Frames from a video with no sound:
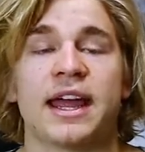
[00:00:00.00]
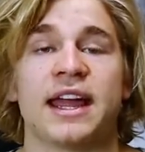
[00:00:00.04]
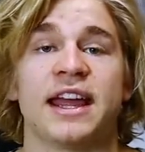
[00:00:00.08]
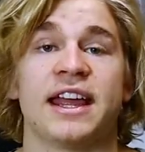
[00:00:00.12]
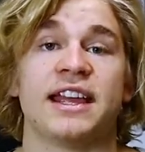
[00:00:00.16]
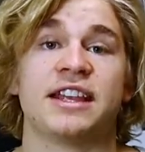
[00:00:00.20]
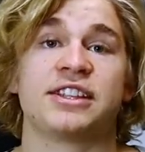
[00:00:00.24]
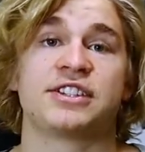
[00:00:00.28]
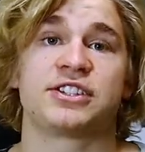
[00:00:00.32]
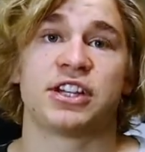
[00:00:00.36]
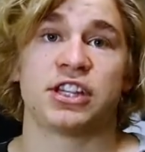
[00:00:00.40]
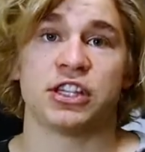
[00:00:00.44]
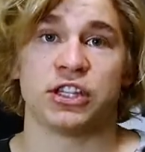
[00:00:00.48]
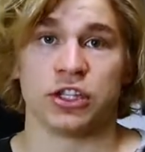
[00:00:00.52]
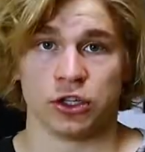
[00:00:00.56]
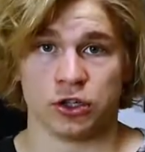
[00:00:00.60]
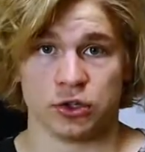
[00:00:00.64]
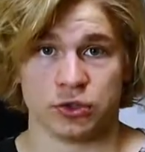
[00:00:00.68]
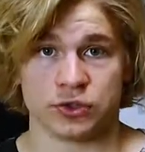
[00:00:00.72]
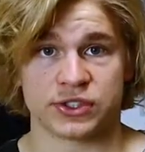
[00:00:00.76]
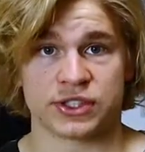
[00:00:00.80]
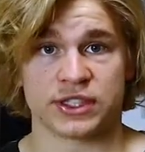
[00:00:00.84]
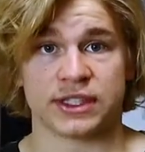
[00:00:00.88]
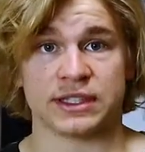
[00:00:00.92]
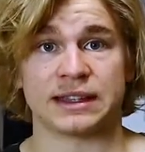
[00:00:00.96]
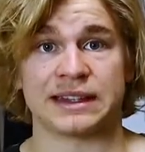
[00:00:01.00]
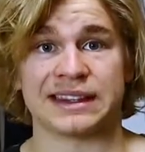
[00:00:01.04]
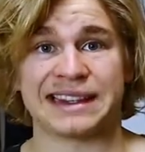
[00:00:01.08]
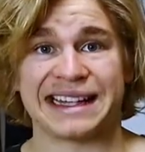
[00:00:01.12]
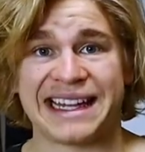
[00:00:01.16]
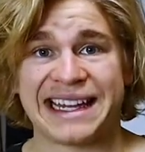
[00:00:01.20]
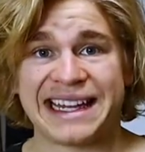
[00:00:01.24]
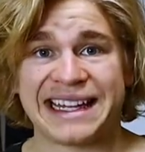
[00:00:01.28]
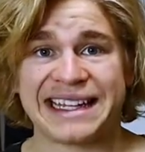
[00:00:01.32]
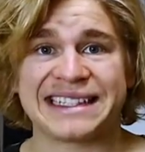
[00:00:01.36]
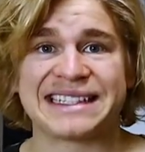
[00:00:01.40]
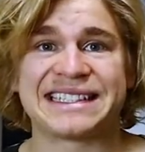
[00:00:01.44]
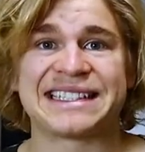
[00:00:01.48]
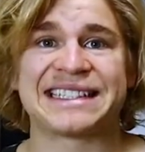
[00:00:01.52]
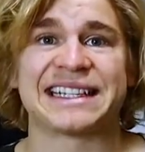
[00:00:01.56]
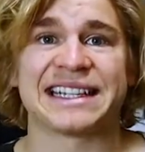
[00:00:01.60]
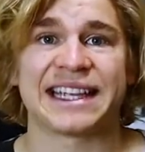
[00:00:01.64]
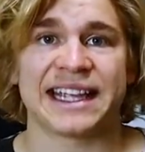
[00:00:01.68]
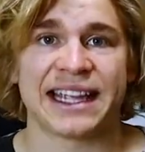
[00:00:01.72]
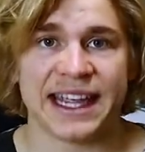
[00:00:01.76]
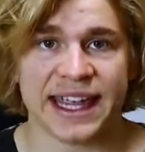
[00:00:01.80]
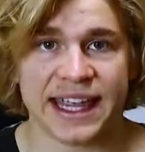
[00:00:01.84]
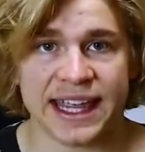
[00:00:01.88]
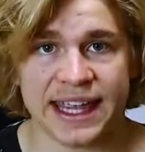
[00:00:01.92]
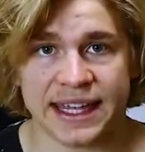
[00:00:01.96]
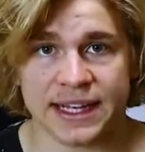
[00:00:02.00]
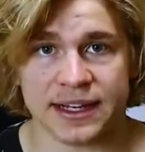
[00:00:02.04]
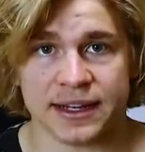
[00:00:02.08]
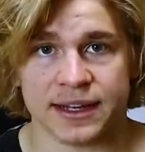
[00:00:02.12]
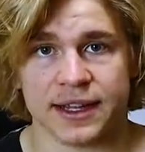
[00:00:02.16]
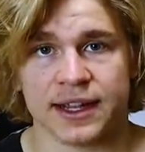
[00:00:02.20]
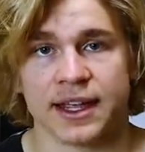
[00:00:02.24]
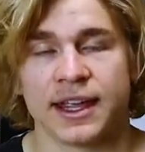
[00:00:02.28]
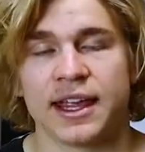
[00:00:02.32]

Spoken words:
is to use LinkedIn.